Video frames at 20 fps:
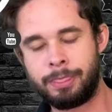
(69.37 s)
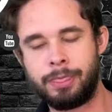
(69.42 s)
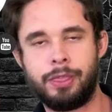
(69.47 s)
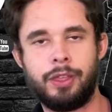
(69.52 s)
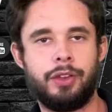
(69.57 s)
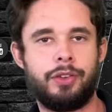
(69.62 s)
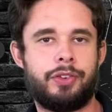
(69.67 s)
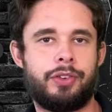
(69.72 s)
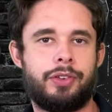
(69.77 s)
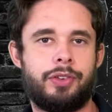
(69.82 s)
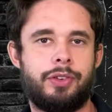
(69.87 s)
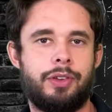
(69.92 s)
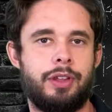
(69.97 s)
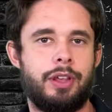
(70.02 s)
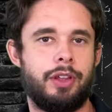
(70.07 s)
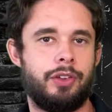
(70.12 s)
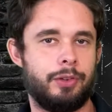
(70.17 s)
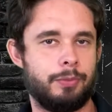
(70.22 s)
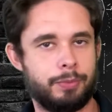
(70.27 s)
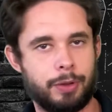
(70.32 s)
This
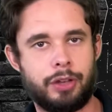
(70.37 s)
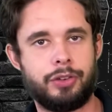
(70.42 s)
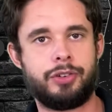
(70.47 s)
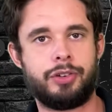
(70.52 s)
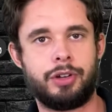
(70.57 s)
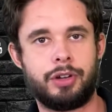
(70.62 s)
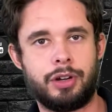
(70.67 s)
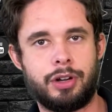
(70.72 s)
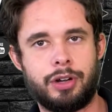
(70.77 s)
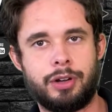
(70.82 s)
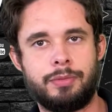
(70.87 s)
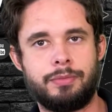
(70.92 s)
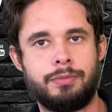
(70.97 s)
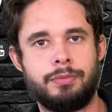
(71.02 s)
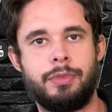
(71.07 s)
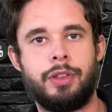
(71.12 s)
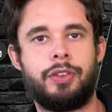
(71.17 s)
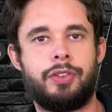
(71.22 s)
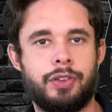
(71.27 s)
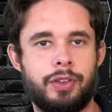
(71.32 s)
is a blood sugar.
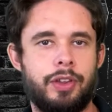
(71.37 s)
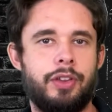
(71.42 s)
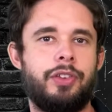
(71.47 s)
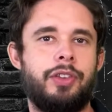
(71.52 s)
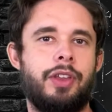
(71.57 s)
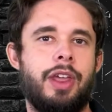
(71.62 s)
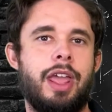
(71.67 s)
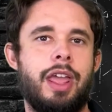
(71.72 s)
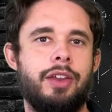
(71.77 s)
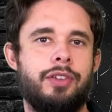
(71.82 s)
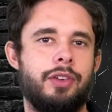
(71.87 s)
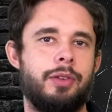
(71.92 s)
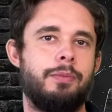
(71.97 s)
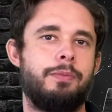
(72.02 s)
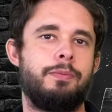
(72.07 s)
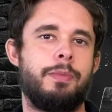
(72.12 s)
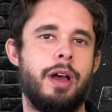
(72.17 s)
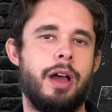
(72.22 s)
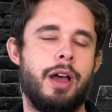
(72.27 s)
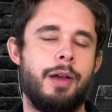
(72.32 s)
This aids in